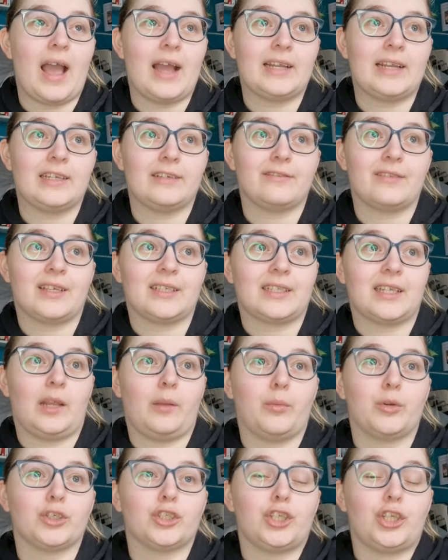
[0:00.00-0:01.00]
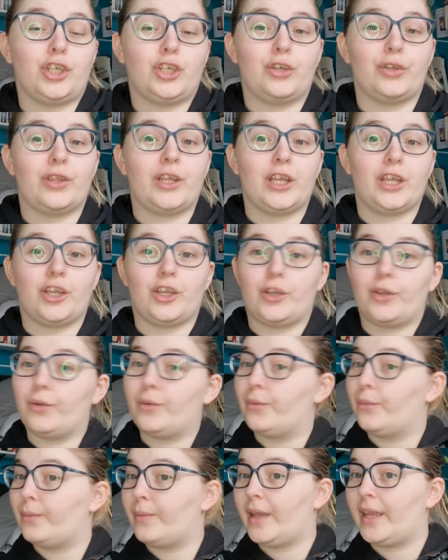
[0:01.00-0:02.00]
and if there's any books that you think
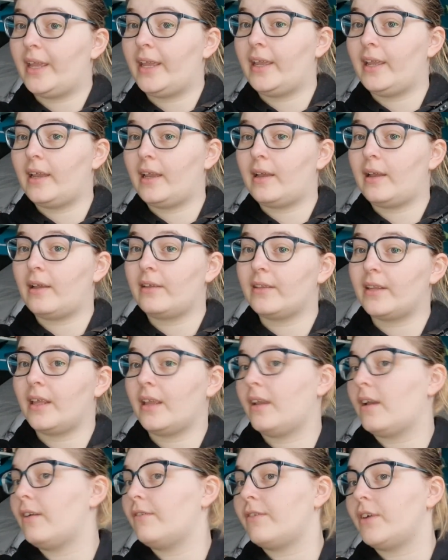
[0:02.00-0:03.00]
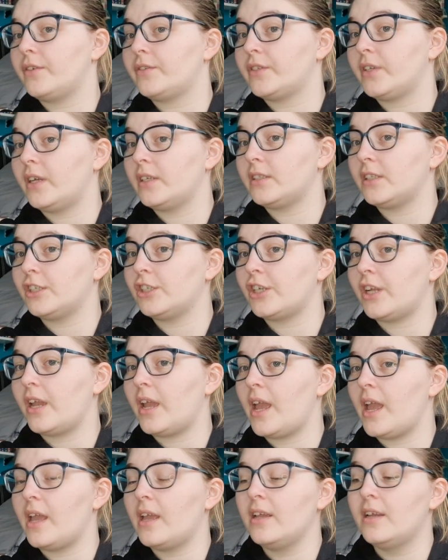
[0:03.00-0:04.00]
you may think are 5 stars this
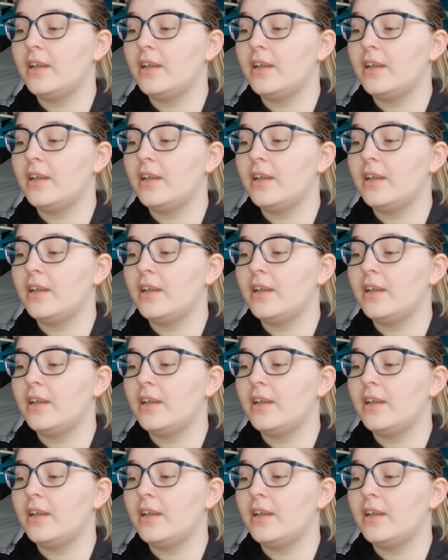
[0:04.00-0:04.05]
year.